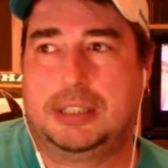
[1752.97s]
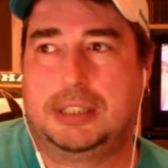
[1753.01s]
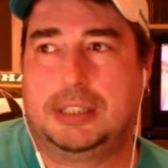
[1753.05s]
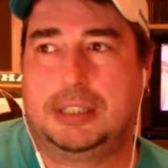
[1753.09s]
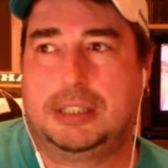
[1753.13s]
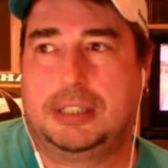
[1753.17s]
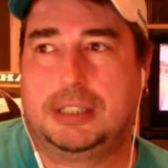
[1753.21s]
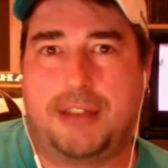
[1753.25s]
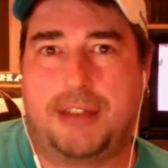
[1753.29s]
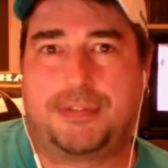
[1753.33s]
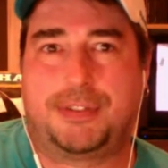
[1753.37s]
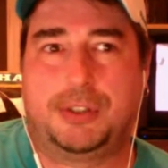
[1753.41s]

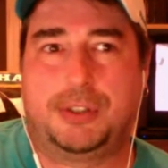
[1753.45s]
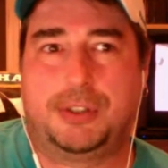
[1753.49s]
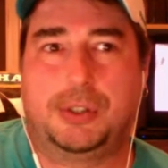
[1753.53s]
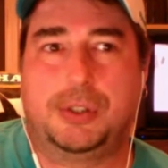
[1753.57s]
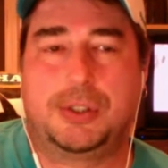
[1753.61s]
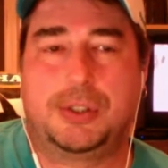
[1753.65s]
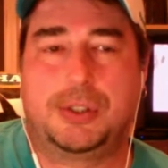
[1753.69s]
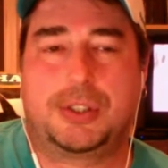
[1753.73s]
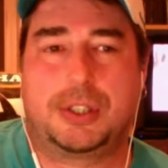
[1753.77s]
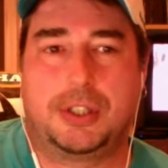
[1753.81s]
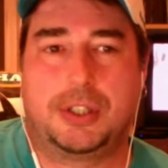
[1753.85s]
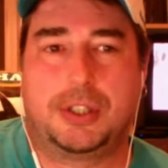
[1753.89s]

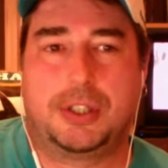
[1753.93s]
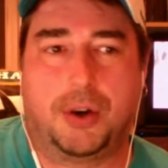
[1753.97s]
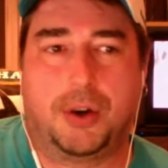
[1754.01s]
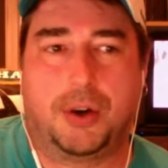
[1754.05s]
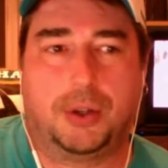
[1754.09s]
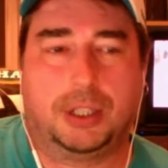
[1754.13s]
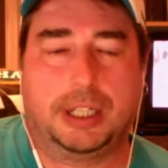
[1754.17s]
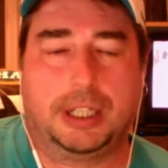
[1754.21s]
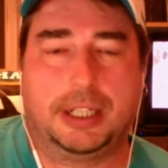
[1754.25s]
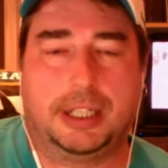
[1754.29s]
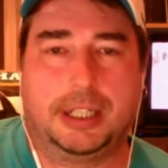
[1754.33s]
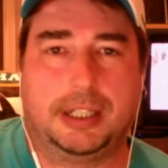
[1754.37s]
Danfus and
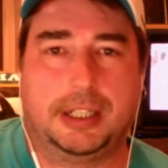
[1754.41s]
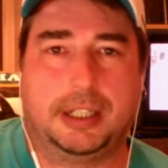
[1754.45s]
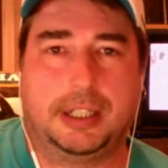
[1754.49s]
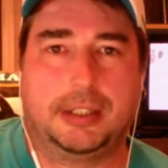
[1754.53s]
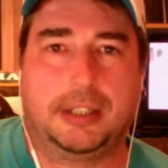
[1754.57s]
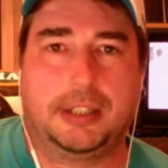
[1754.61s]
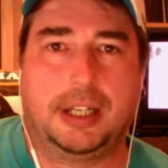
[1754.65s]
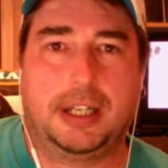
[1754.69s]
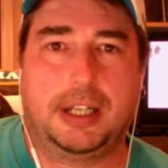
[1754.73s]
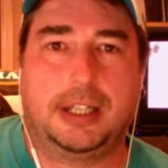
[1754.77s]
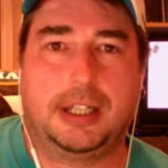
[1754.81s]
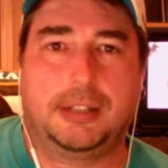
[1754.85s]
Nolan
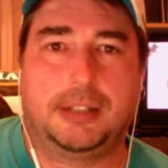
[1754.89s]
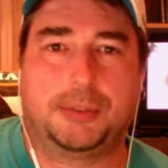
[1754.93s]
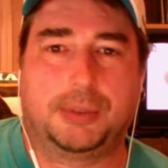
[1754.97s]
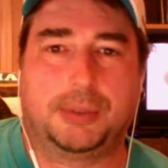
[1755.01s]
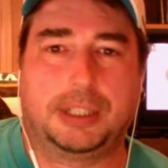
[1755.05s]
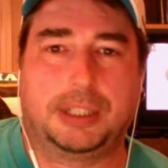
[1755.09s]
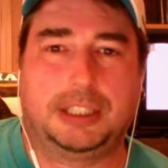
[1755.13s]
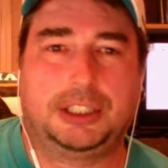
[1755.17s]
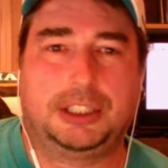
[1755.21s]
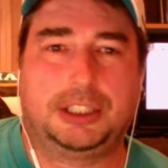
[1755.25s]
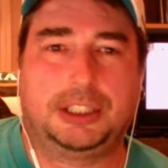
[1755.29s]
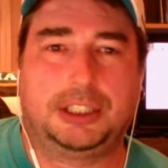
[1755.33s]
and
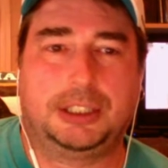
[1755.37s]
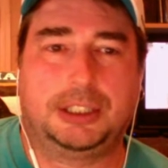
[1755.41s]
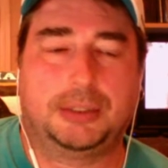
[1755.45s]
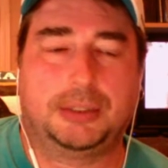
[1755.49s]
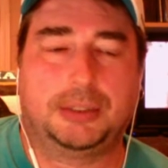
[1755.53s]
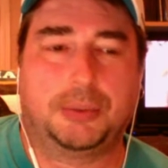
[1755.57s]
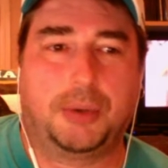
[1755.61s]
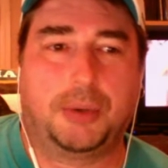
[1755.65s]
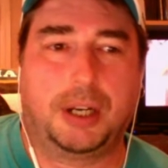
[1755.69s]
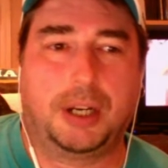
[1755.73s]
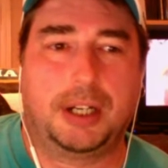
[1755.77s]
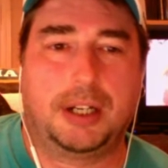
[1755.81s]
Ricci
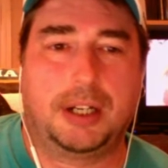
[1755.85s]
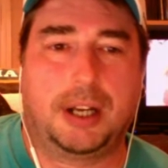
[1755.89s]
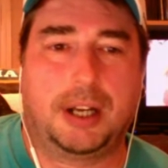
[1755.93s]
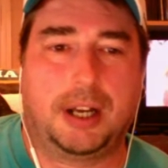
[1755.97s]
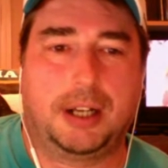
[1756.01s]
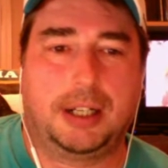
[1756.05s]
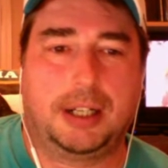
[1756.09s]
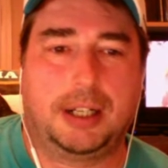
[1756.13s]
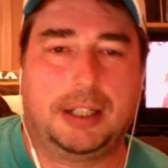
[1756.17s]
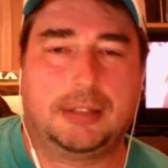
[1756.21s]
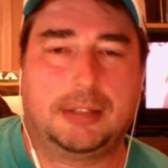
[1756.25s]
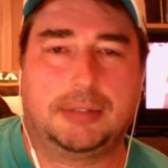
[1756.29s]
and
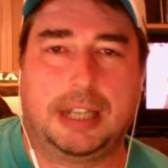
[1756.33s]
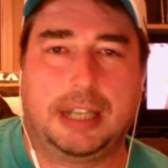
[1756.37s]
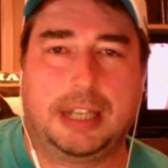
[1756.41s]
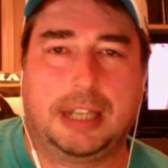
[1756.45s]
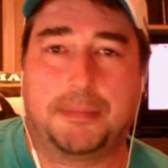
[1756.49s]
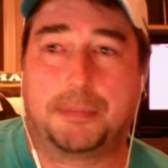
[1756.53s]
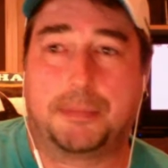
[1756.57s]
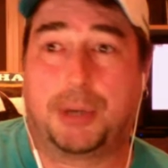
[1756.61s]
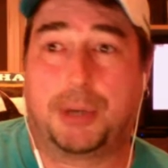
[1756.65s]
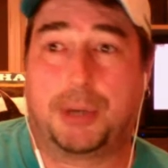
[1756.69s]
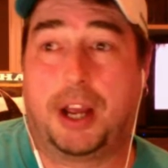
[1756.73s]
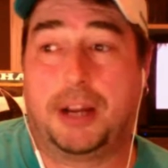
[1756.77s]
whatnot,
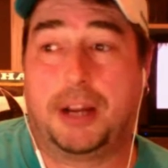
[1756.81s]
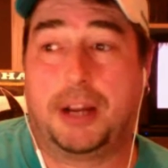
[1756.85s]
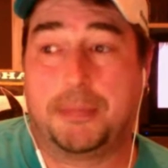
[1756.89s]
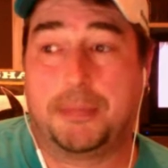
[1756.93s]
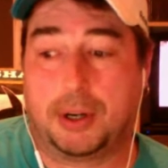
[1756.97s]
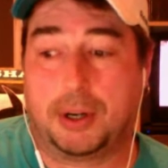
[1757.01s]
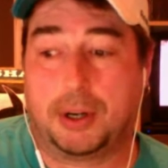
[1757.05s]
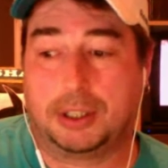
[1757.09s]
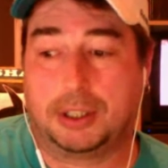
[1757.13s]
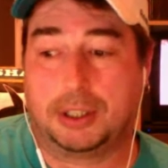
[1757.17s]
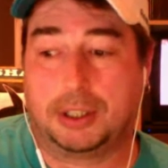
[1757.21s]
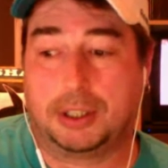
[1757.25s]
and Brian
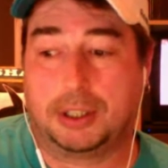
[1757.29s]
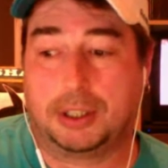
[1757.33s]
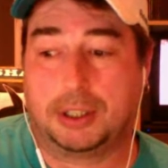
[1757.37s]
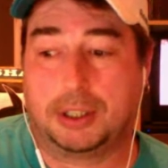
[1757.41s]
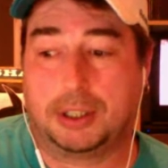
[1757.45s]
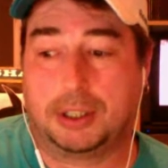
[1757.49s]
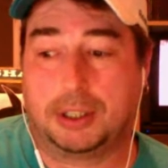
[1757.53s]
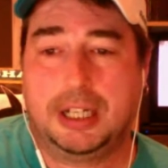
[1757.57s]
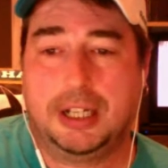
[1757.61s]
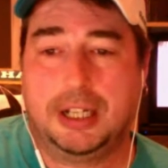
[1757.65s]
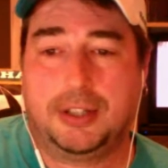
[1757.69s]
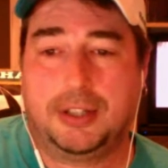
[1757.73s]

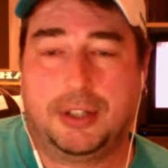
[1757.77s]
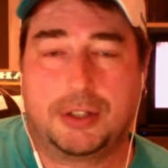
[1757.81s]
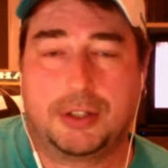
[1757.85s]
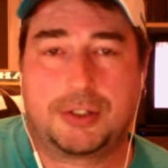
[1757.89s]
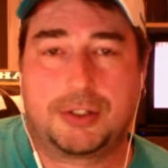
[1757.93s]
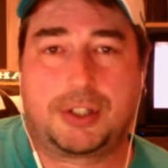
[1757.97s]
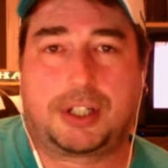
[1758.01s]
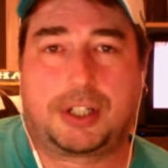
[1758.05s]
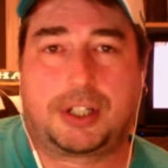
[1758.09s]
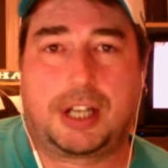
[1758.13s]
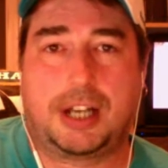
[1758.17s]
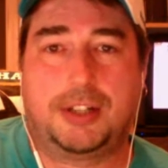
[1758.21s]
Marchment,
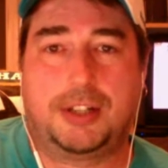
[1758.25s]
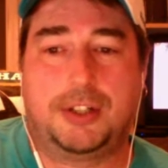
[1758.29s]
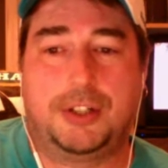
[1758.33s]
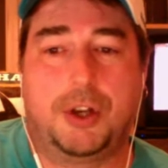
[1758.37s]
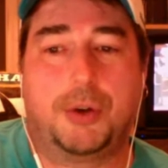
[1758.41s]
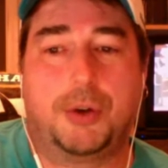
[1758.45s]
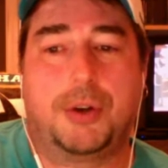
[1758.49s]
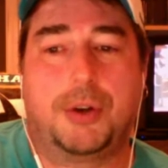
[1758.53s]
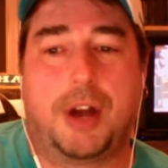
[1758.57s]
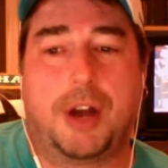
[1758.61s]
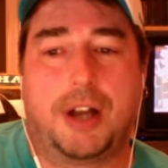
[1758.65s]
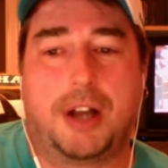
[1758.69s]
those are
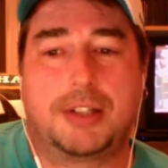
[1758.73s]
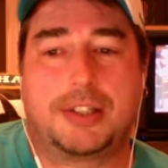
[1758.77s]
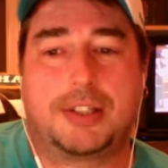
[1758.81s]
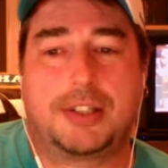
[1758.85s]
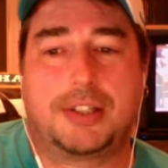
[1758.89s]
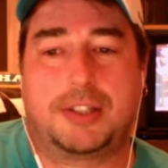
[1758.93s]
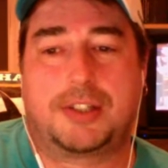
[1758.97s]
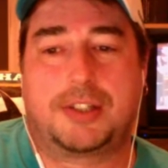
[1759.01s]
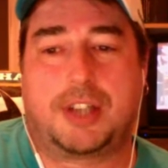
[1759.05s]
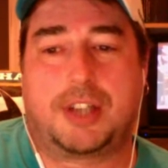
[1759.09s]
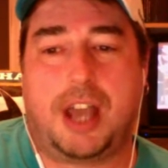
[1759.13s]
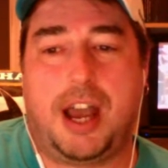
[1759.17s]

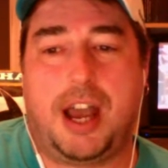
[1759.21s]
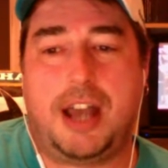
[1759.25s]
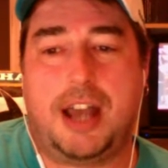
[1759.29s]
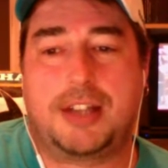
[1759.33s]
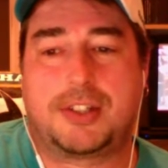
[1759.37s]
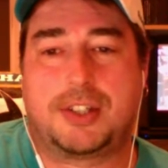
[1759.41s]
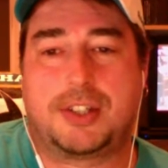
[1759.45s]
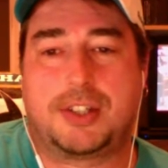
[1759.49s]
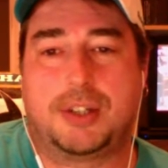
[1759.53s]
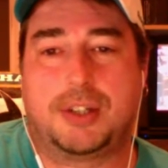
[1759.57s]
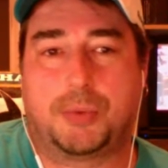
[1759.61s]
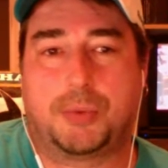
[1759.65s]
no-nonsense
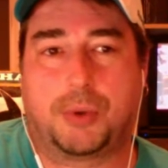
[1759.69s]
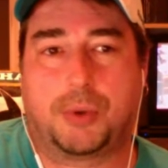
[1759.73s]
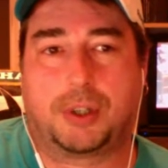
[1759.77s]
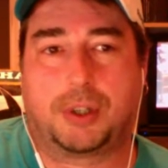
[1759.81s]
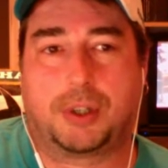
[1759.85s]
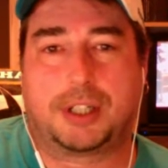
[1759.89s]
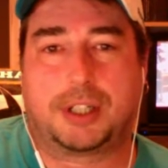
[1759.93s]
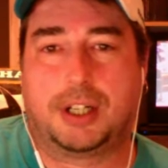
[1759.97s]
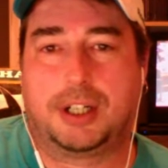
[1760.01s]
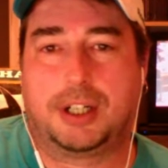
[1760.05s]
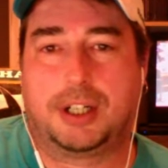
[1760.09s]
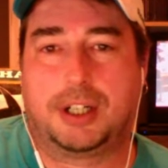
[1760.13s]
guys that
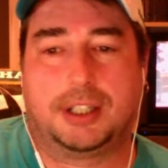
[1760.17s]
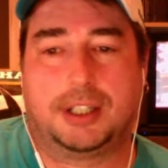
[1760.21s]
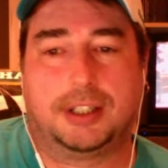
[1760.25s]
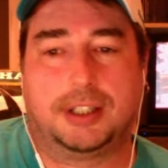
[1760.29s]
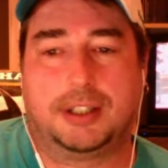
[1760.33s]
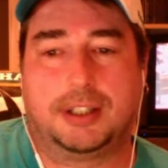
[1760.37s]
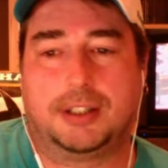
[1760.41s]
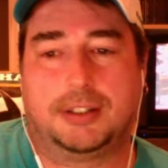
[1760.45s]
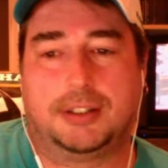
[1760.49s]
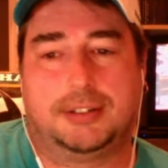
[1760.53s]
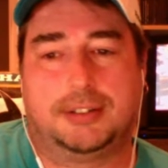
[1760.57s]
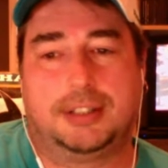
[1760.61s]
weren't going to
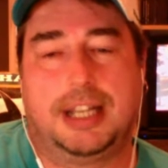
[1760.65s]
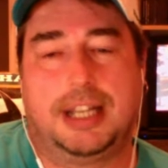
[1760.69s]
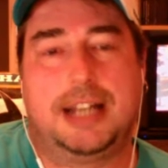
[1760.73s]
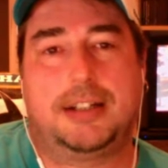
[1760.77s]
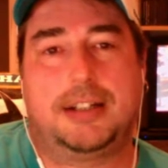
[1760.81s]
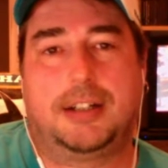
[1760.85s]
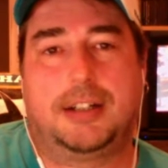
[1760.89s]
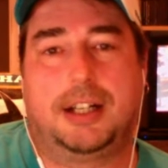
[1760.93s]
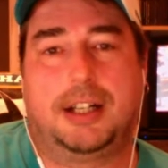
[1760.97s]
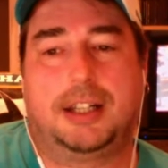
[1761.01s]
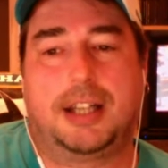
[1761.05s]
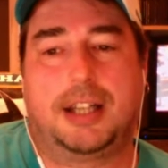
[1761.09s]

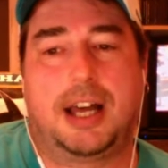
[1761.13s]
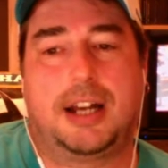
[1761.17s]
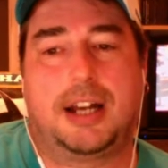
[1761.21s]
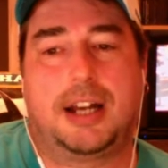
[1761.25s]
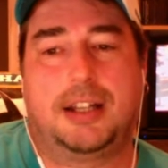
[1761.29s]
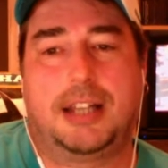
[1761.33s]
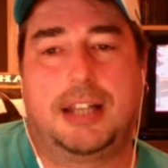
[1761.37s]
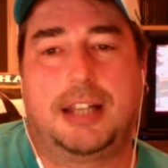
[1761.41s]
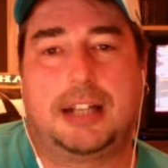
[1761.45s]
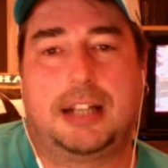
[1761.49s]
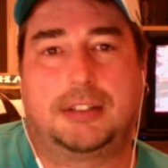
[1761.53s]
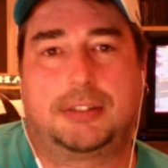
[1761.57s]
let a lot
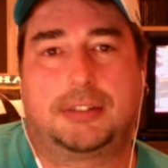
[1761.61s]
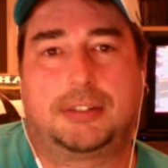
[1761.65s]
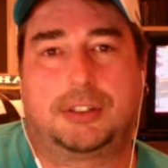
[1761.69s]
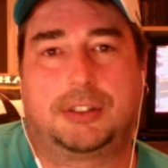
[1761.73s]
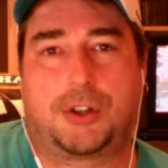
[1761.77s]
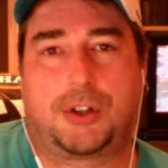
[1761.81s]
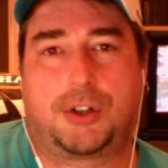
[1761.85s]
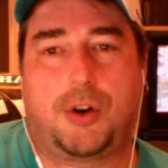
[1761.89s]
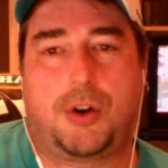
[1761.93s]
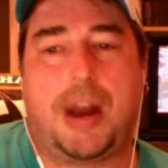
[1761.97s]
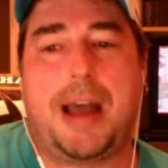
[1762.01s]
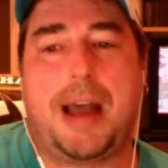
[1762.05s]
of that
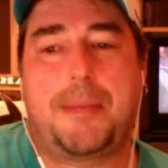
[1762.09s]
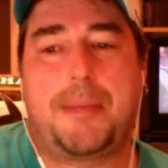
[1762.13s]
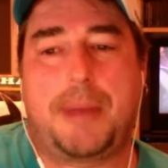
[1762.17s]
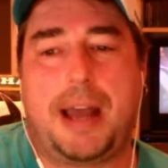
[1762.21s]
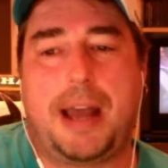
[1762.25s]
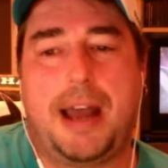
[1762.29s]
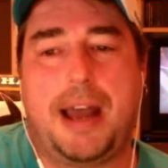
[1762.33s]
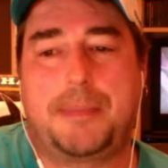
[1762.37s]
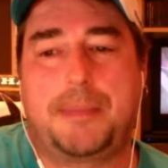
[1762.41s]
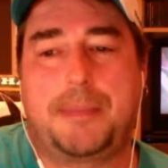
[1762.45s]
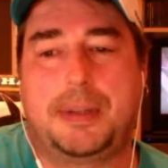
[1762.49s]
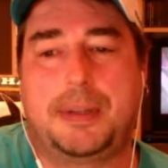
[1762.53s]
crap
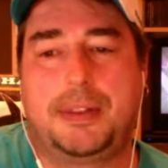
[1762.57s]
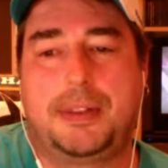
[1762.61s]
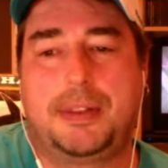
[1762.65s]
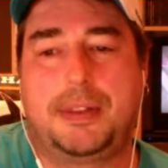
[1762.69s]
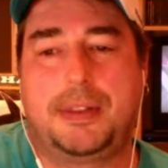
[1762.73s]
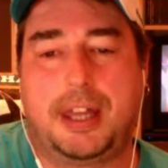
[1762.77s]
happen.